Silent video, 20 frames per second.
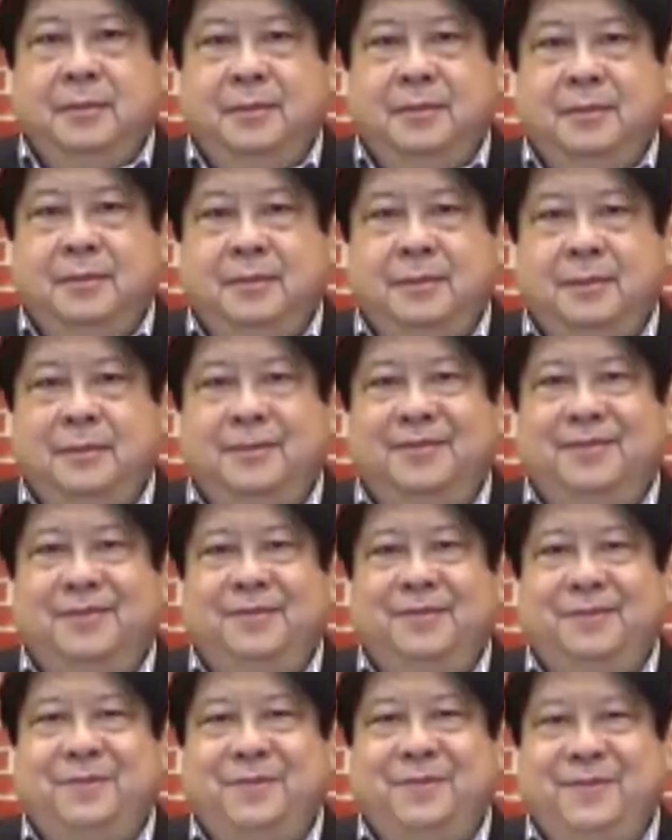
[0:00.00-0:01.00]

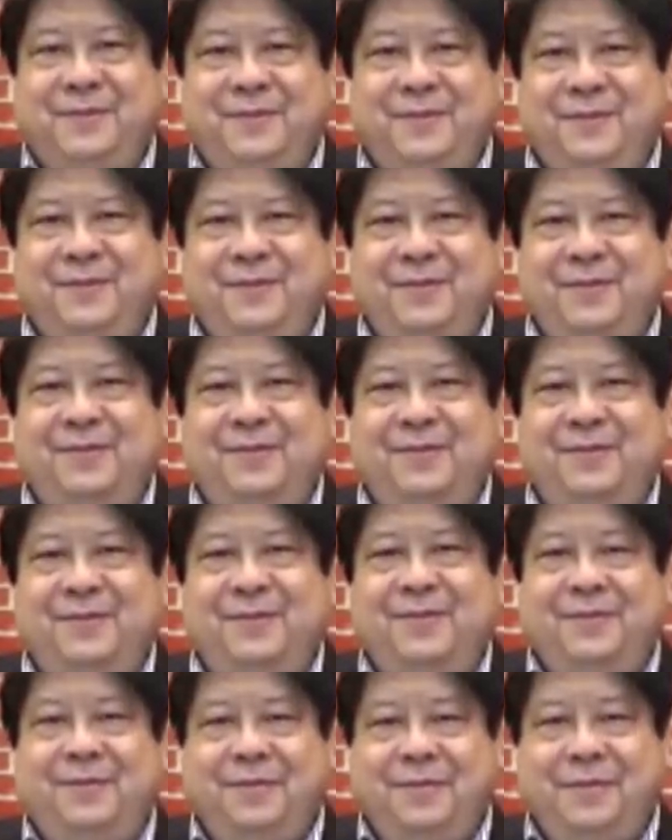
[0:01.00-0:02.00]

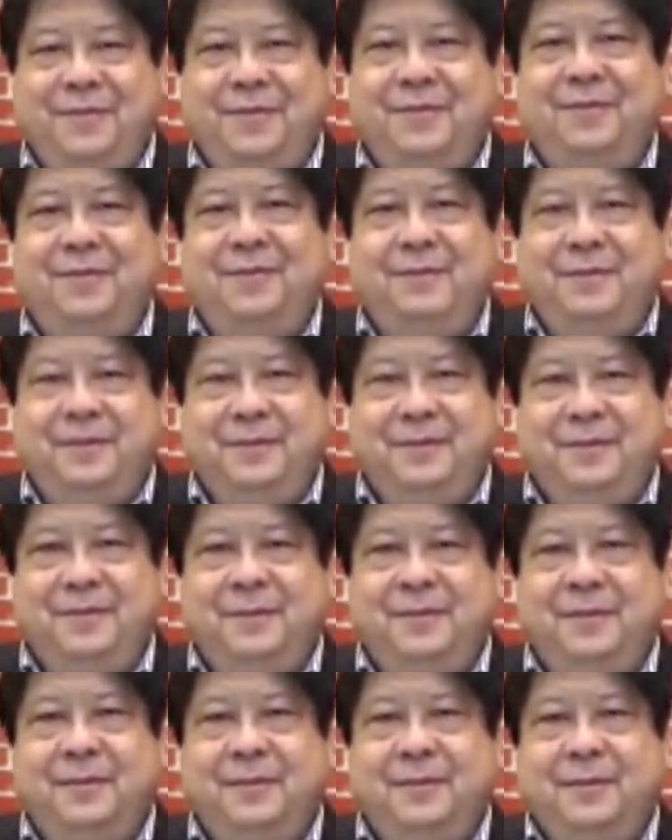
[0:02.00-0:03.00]

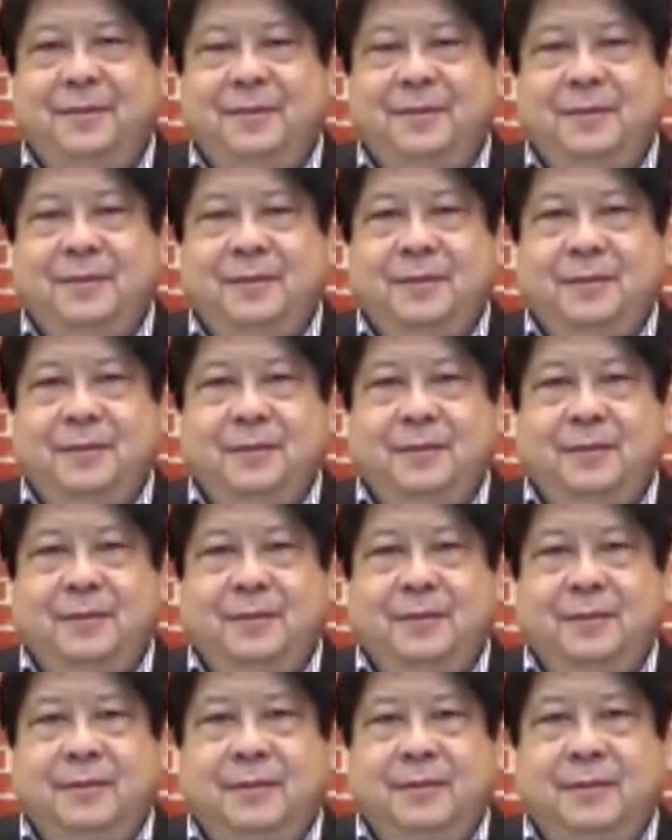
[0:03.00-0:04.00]

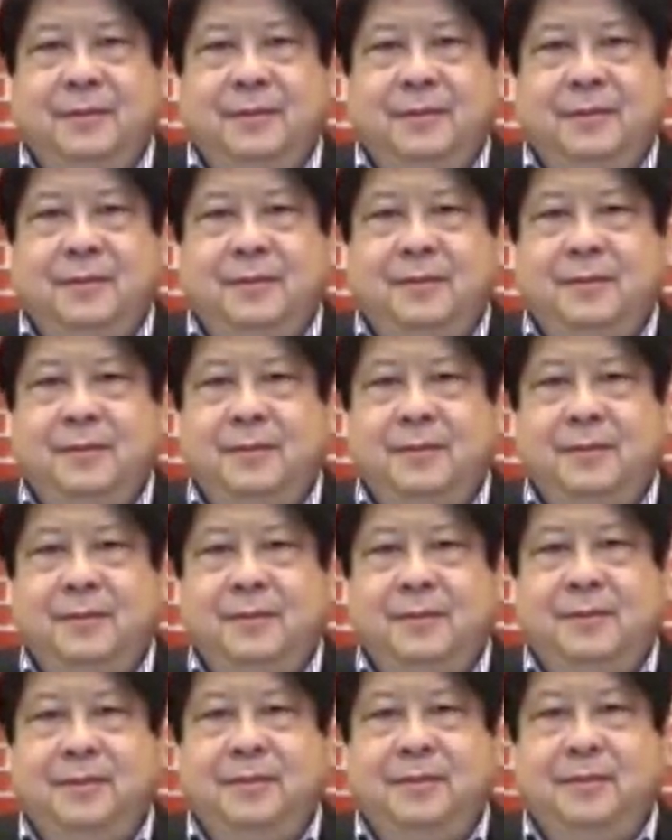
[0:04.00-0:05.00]

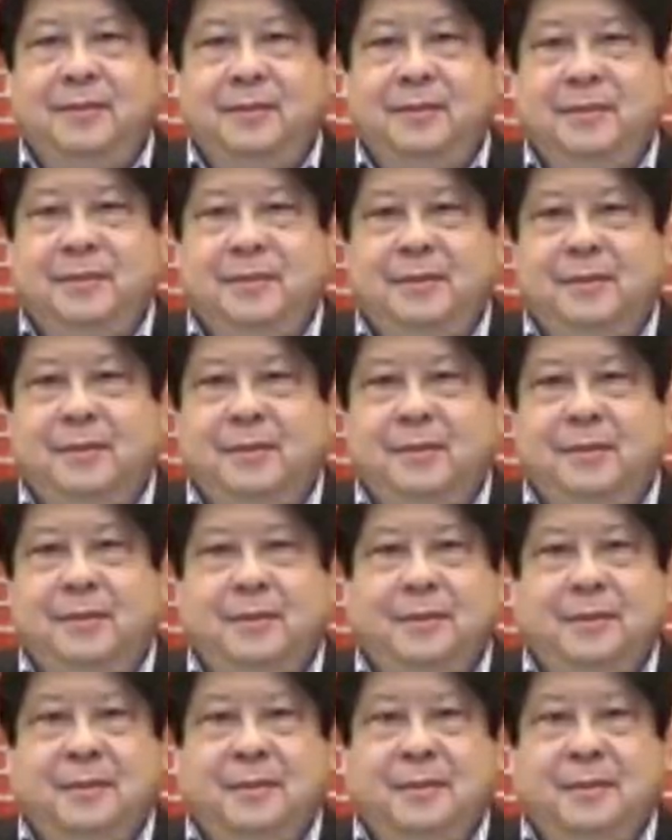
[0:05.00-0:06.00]

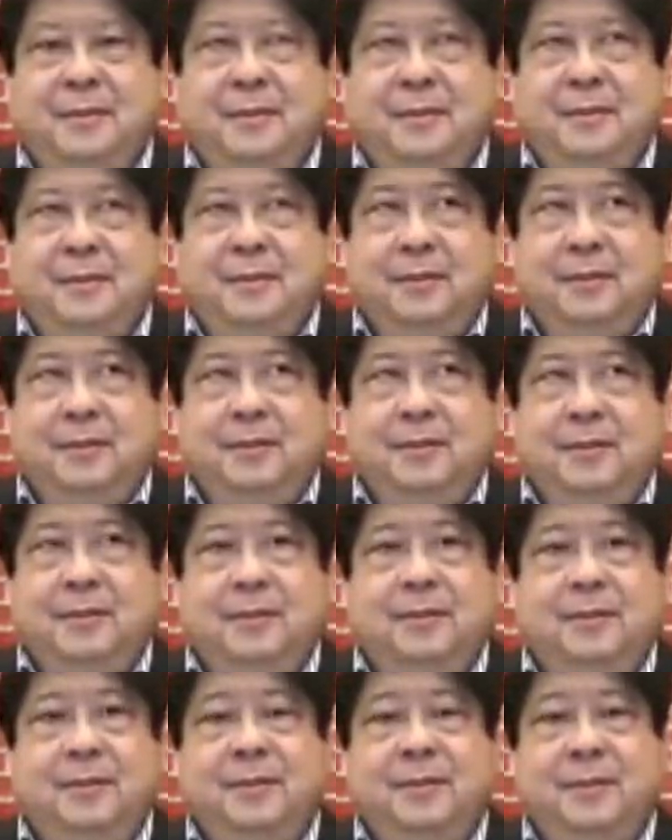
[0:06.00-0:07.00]

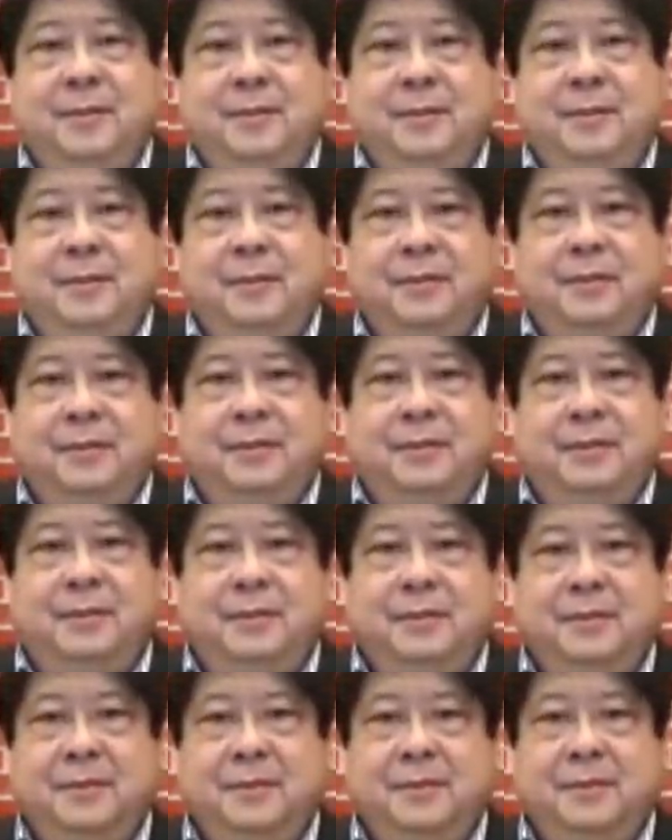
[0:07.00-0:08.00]
(silent)